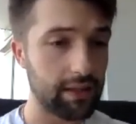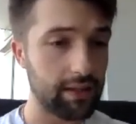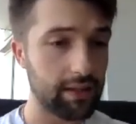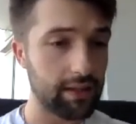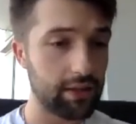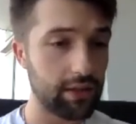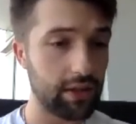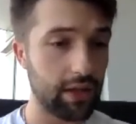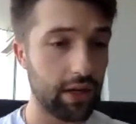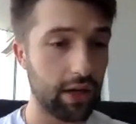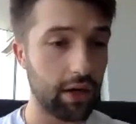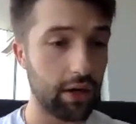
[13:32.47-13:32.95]

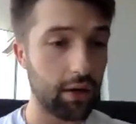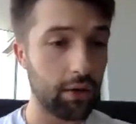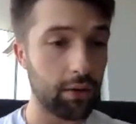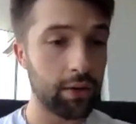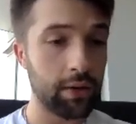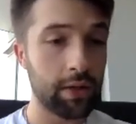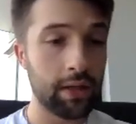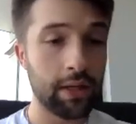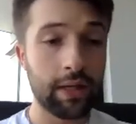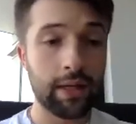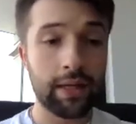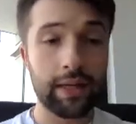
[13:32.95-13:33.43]

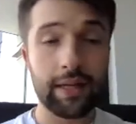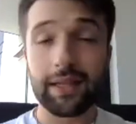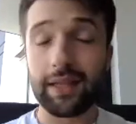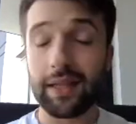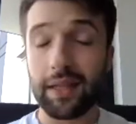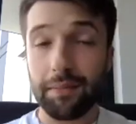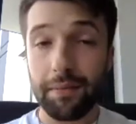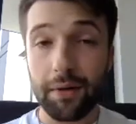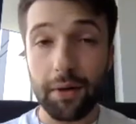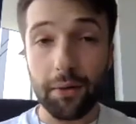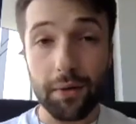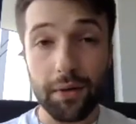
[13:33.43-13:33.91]
So
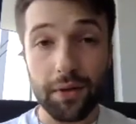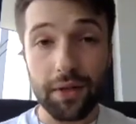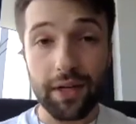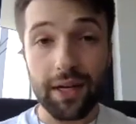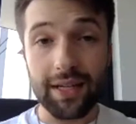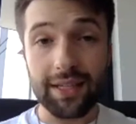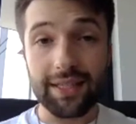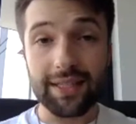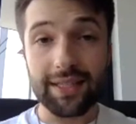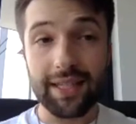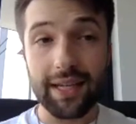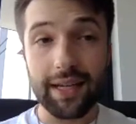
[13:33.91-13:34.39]
let me know what you
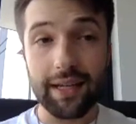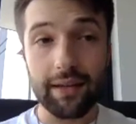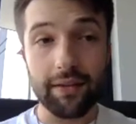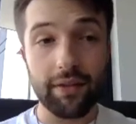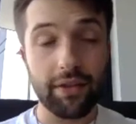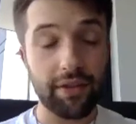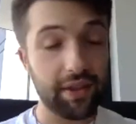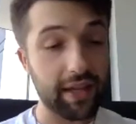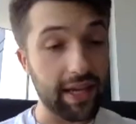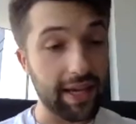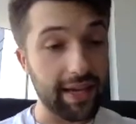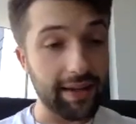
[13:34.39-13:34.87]
guys
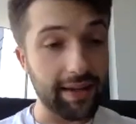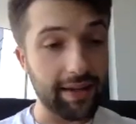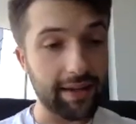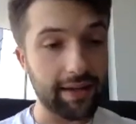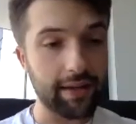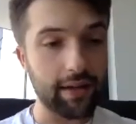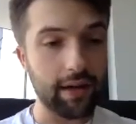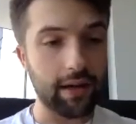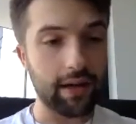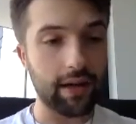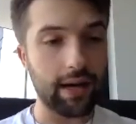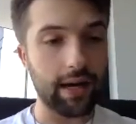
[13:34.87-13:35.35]

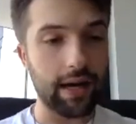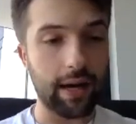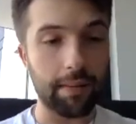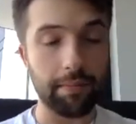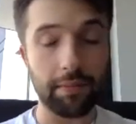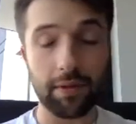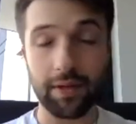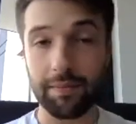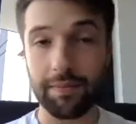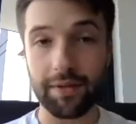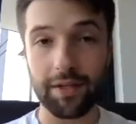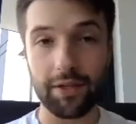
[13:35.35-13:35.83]
think.
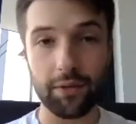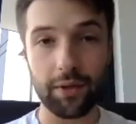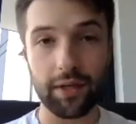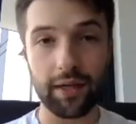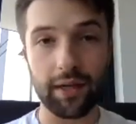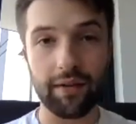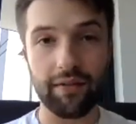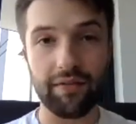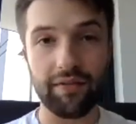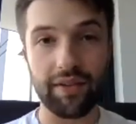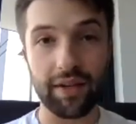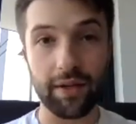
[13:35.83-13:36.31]
I'm going to be doing
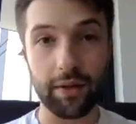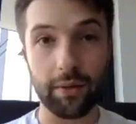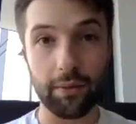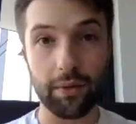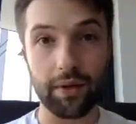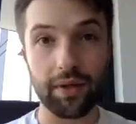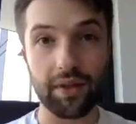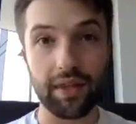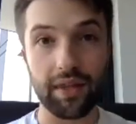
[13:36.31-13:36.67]
a video with